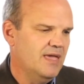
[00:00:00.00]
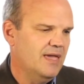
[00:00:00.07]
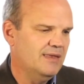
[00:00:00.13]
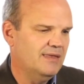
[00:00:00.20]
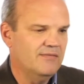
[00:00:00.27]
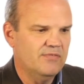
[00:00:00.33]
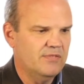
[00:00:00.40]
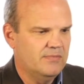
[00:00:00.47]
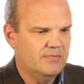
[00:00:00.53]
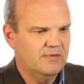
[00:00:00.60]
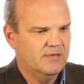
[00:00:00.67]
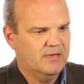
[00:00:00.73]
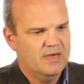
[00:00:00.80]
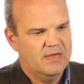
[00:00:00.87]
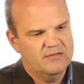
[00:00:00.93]
and give
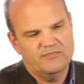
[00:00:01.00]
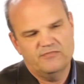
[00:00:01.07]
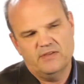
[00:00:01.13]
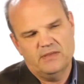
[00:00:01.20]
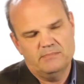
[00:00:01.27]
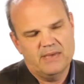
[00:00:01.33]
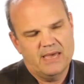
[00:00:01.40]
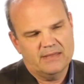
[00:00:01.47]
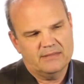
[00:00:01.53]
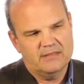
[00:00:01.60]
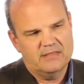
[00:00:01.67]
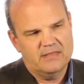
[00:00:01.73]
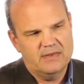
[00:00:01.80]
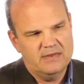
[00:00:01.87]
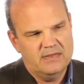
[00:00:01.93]
the kind of feedback
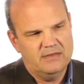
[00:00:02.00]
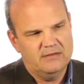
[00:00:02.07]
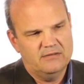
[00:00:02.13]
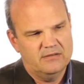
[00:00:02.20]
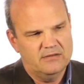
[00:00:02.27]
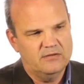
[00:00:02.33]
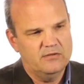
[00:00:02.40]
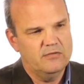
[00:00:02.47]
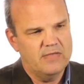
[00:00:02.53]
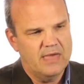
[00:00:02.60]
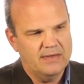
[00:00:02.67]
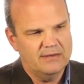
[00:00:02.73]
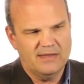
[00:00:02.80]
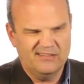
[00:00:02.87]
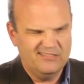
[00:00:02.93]
that they need to do
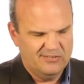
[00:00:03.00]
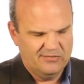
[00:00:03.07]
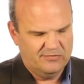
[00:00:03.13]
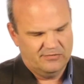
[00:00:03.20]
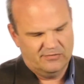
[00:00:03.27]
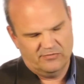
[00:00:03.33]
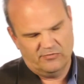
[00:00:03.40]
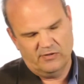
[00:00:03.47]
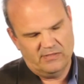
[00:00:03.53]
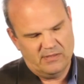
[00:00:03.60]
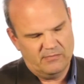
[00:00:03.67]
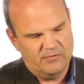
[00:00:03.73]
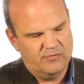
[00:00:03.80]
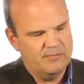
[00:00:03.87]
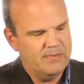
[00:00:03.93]
that not just treat
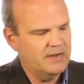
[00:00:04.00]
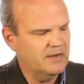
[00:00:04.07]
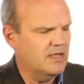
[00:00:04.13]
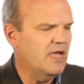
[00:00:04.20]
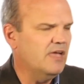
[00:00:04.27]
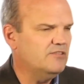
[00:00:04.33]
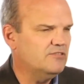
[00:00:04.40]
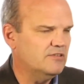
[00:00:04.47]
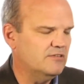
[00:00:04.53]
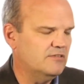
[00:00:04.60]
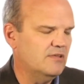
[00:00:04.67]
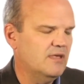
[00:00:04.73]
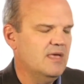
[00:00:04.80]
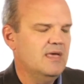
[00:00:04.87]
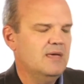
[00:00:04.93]
them with medications